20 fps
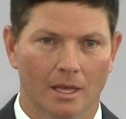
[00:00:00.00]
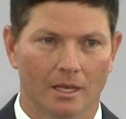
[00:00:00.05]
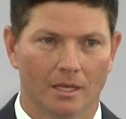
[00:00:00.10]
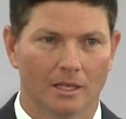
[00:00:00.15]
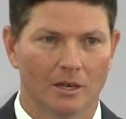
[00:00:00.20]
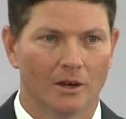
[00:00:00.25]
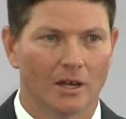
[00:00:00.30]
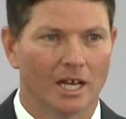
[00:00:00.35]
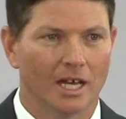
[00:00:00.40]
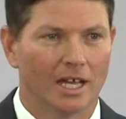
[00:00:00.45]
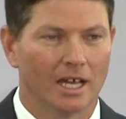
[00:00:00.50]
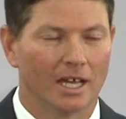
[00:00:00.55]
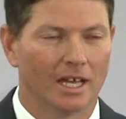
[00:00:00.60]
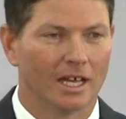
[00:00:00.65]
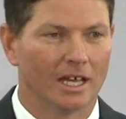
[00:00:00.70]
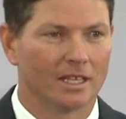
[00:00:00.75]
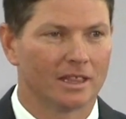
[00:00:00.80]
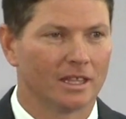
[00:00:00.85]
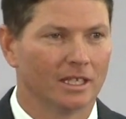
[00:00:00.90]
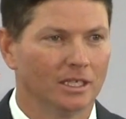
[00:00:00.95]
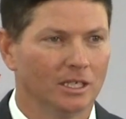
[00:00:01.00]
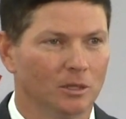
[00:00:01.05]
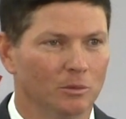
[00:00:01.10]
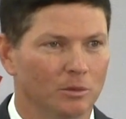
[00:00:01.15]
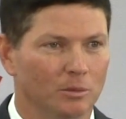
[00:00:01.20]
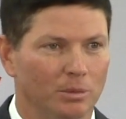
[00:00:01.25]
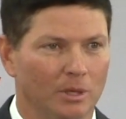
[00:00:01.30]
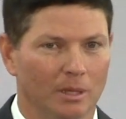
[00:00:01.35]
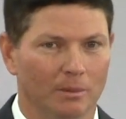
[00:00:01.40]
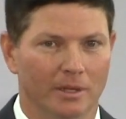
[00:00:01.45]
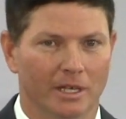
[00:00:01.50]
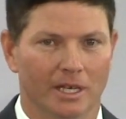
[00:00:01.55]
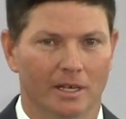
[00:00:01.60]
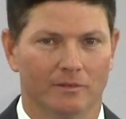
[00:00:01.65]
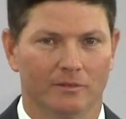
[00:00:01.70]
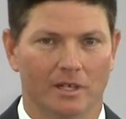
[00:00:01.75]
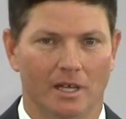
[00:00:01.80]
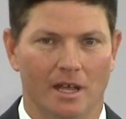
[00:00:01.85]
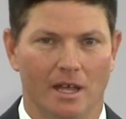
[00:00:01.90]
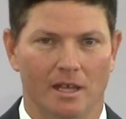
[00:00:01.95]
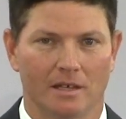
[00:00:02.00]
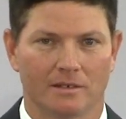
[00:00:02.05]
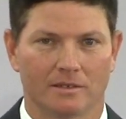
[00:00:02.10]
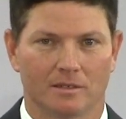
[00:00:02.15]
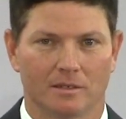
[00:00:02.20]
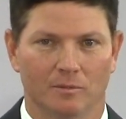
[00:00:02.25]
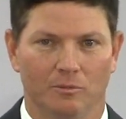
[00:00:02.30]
You know, I think you would probably have to ask